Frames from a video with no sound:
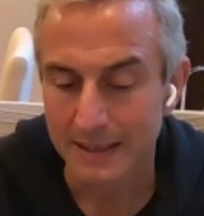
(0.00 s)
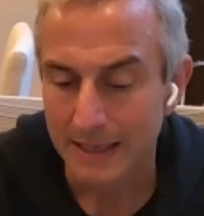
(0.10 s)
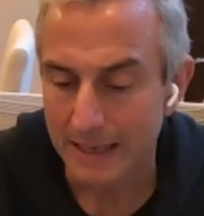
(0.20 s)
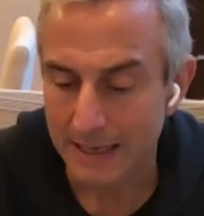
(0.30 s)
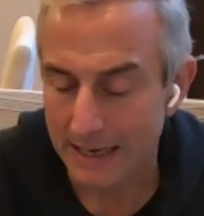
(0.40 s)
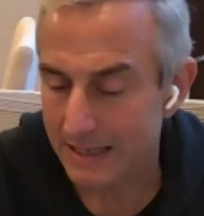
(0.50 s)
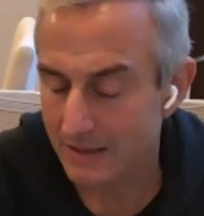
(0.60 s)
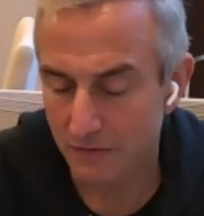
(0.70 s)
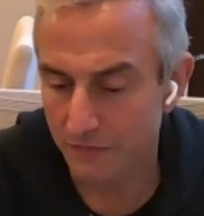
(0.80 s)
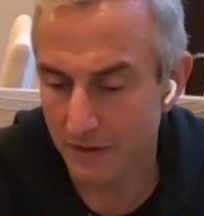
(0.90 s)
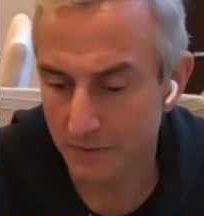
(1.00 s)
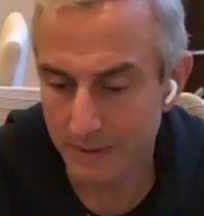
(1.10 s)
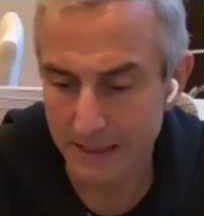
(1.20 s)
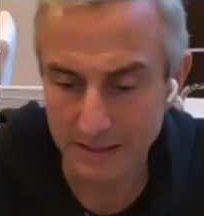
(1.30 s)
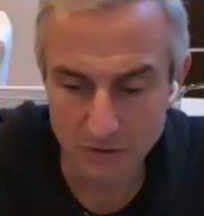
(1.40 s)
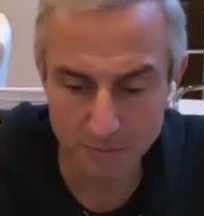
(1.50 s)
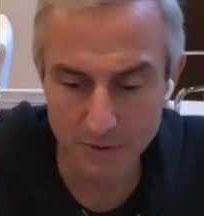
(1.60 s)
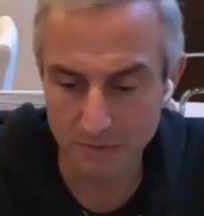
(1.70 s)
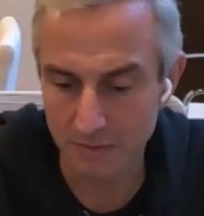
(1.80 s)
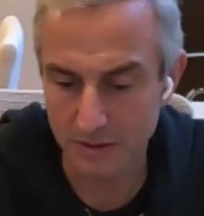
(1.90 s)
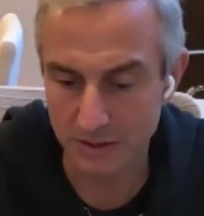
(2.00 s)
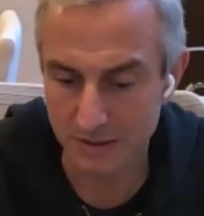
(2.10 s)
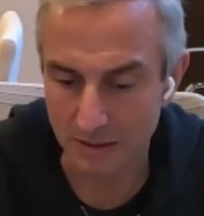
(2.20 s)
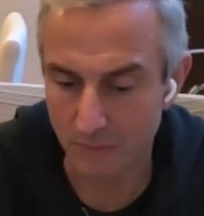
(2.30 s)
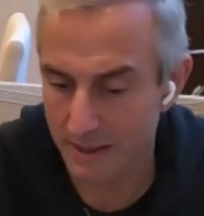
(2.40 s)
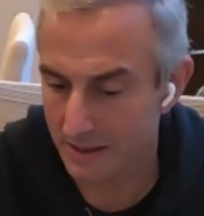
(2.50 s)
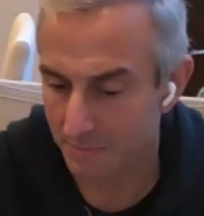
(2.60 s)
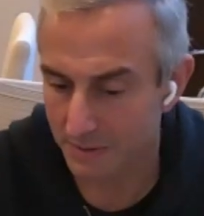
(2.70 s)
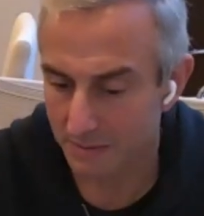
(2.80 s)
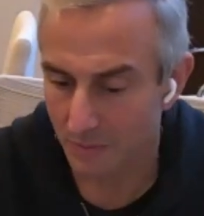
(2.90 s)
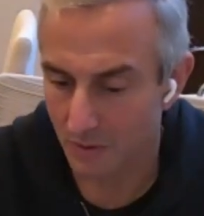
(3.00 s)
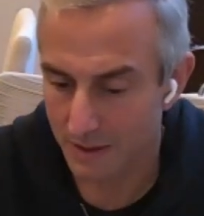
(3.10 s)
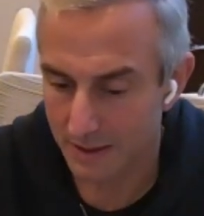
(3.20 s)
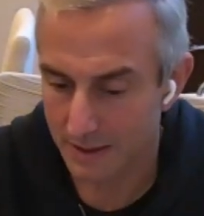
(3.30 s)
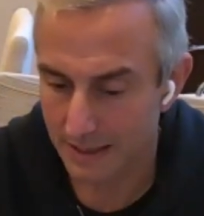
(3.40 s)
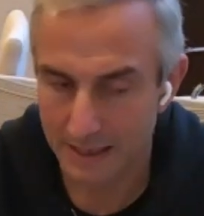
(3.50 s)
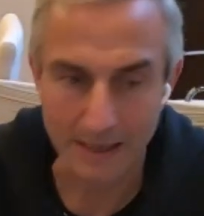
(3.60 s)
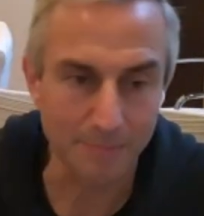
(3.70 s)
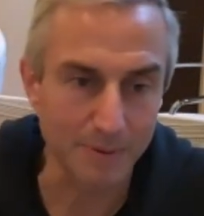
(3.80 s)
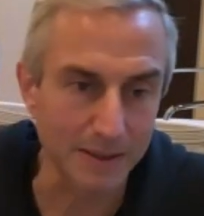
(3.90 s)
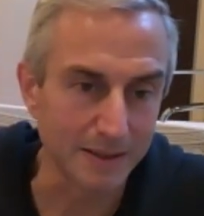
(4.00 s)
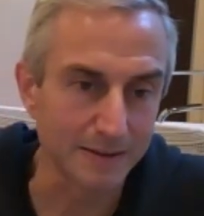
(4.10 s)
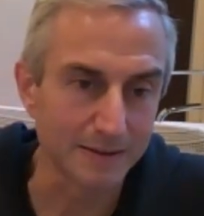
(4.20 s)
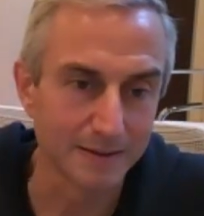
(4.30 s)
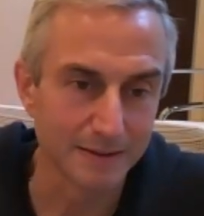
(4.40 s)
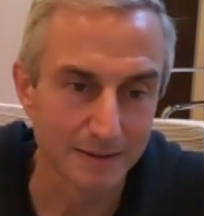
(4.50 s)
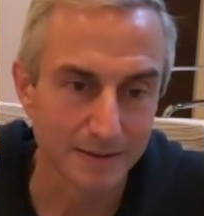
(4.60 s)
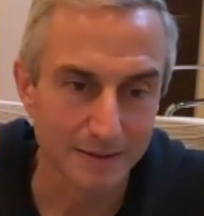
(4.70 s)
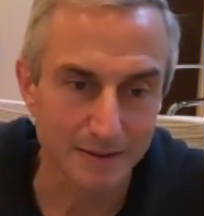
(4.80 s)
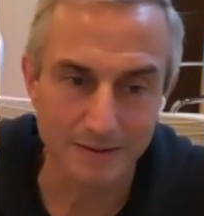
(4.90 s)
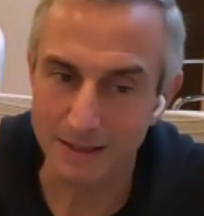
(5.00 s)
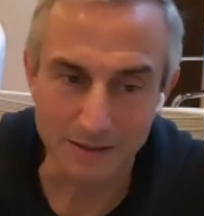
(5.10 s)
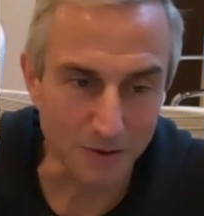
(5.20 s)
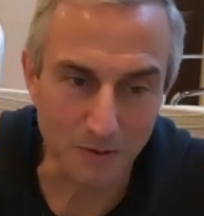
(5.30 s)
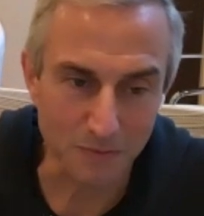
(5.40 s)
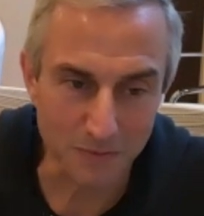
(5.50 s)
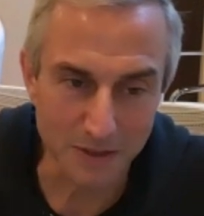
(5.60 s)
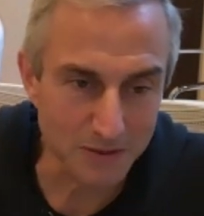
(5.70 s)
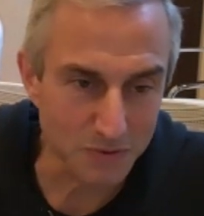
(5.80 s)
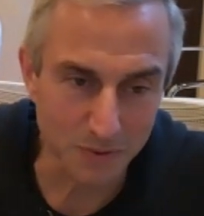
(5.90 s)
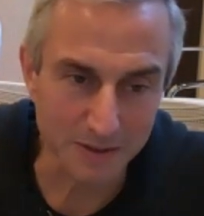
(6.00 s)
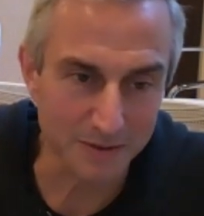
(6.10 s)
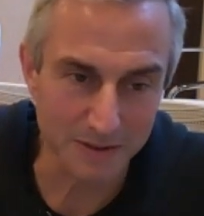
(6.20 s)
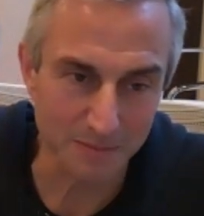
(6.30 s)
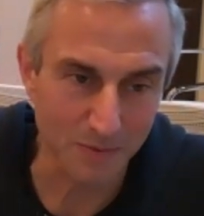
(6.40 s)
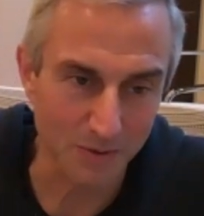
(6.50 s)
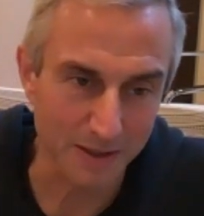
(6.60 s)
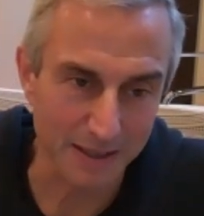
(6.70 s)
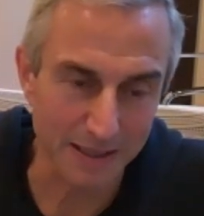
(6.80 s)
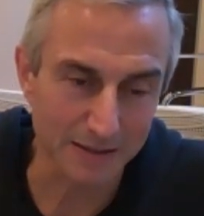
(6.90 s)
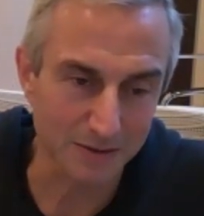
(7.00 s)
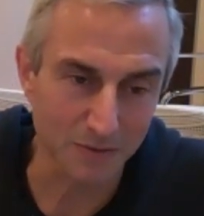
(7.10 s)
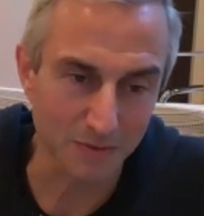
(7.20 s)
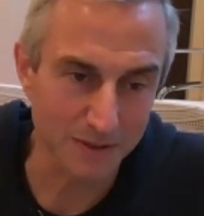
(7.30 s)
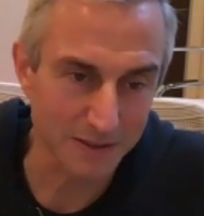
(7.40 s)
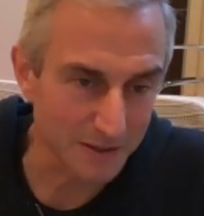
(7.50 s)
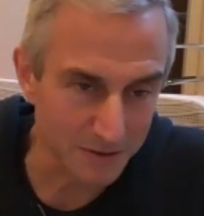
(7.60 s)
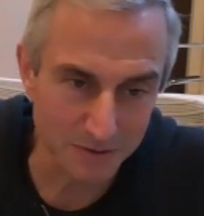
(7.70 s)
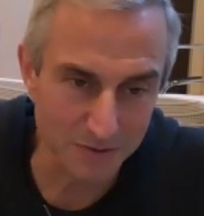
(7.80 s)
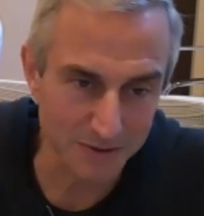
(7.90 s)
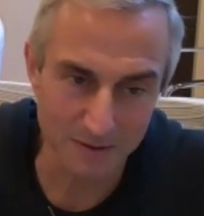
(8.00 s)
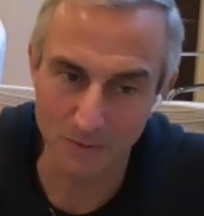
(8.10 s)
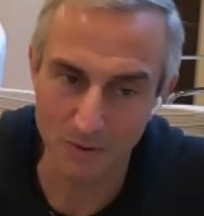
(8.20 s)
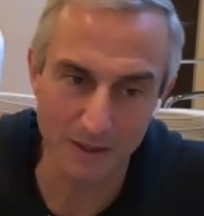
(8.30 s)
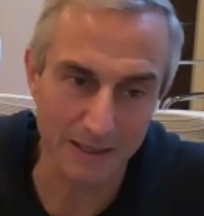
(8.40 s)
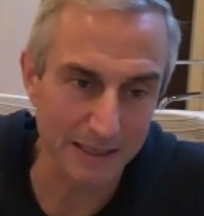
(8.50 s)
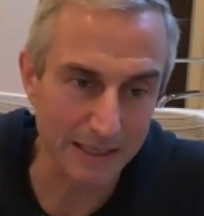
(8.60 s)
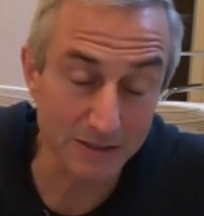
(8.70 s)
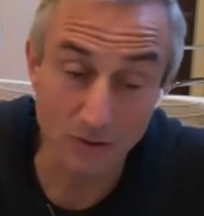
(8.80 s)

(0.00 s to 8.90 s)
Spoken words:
And it has the following attribute, which is I wake up in the morning happy because I don't read Twitter in the morning and I don't read the news in the morning and I